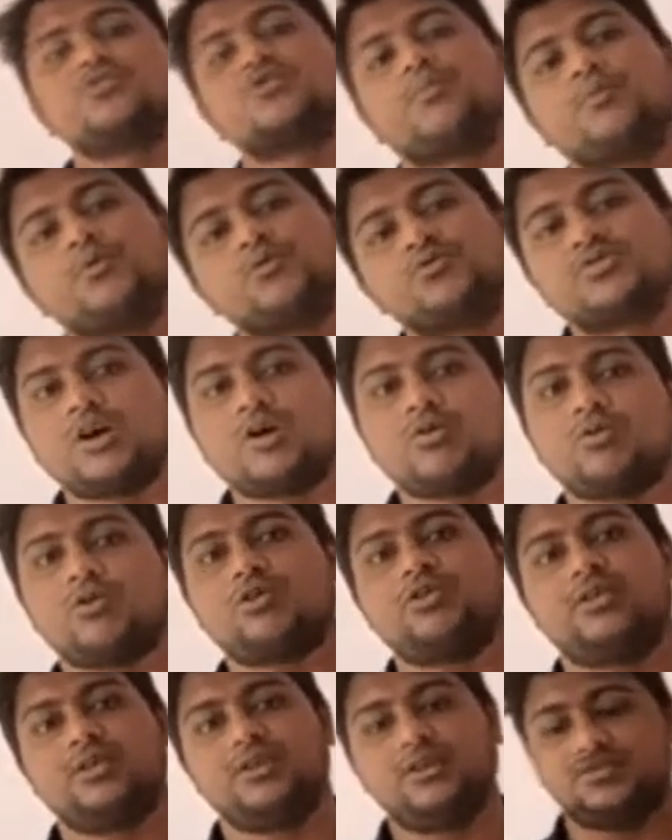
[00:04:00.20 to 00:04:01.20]
opposed the
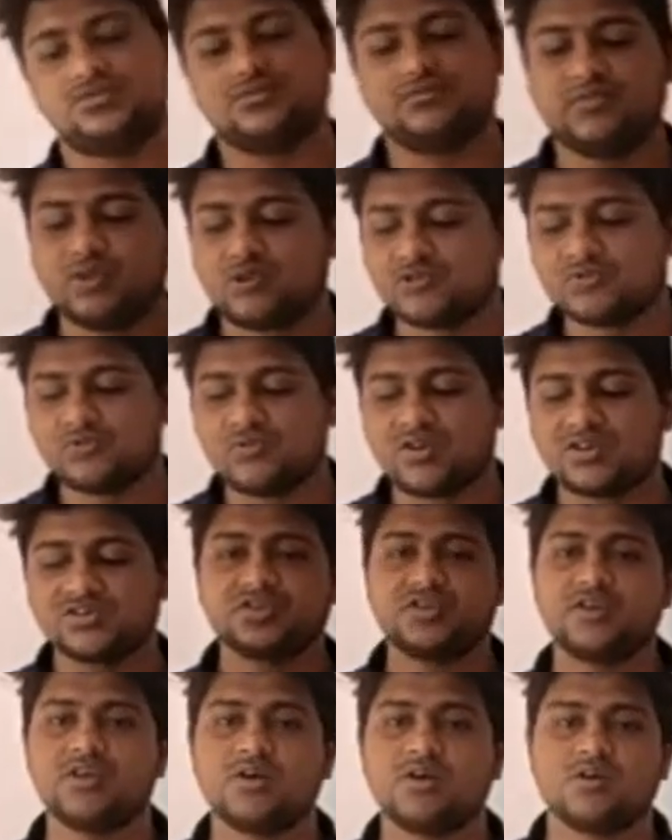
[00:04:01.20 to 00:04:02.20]
colonialism, because once
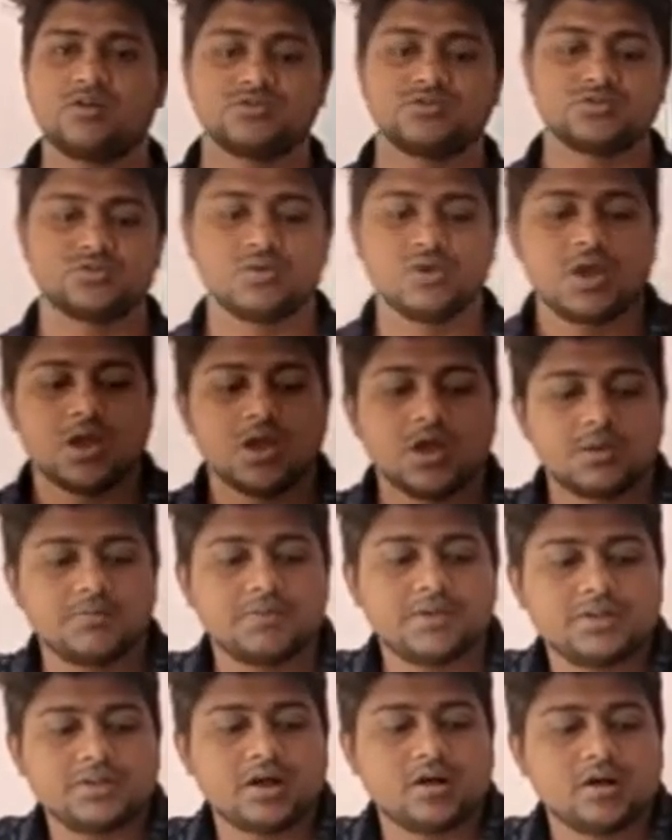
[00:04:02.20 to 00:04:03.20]
India also
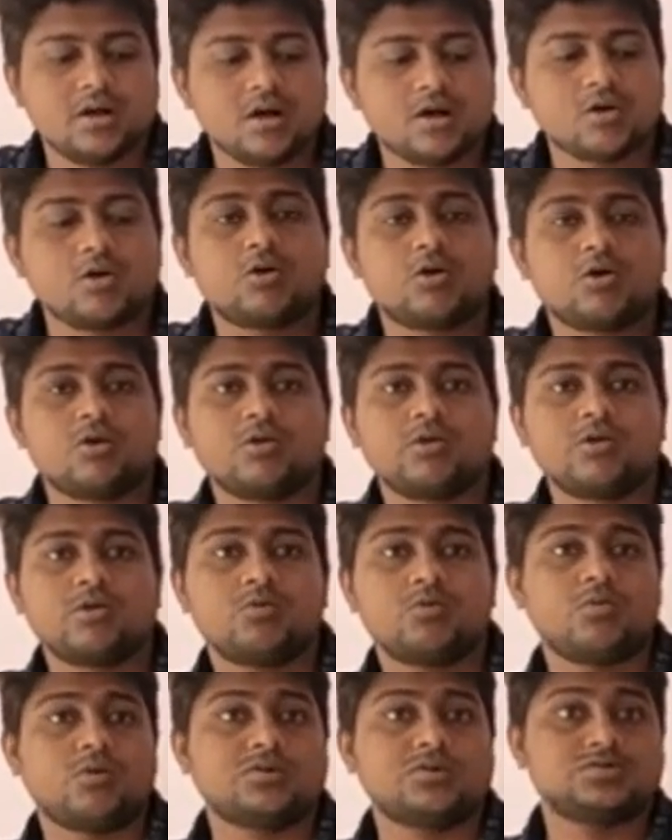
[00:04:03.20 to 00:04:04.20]
be the
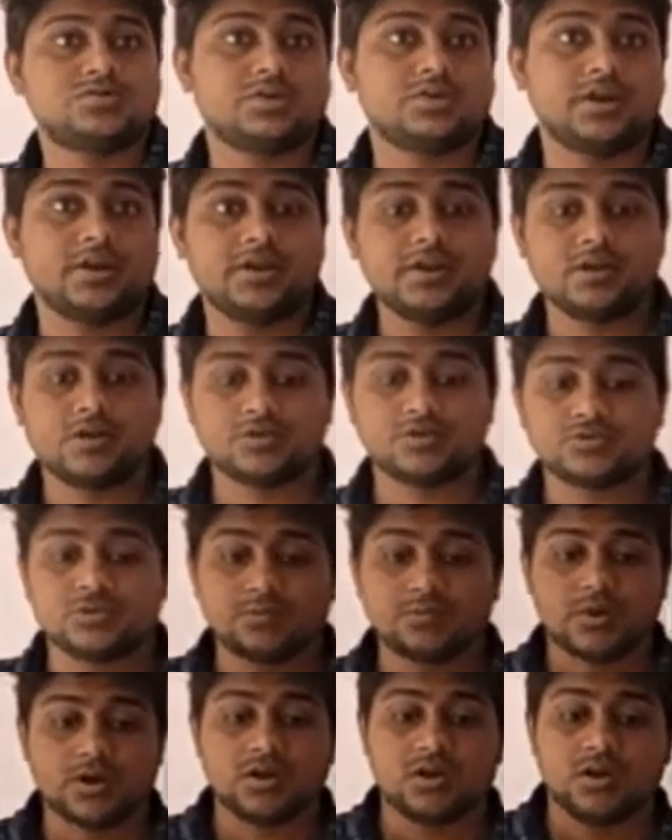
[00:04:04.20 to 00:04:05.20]
once India also
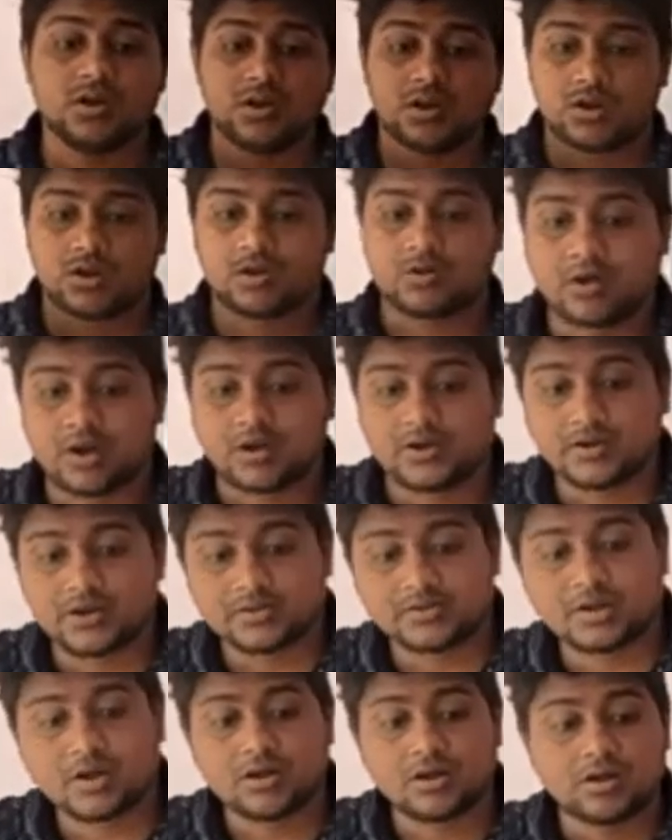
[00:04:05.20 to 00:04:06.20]
part under
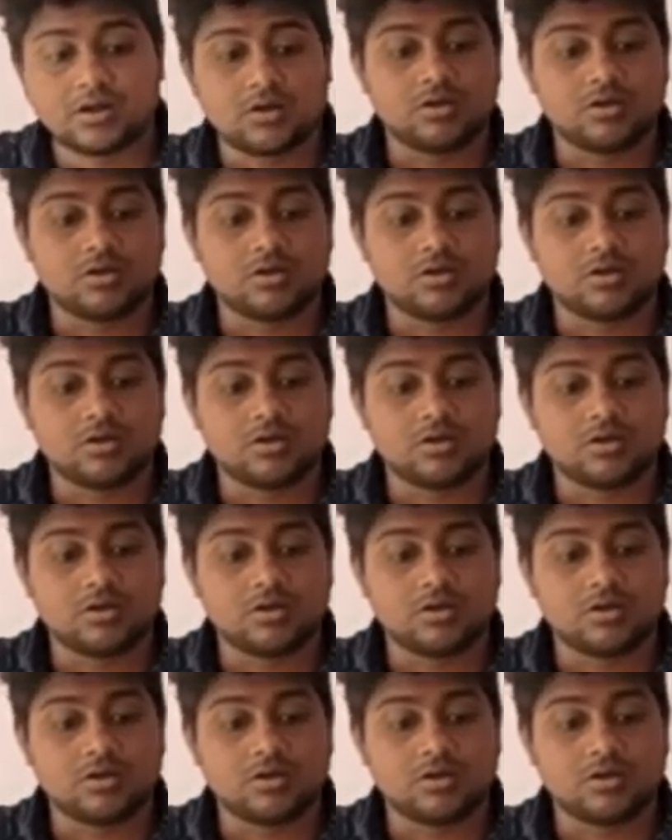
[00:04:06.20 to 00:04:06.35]
the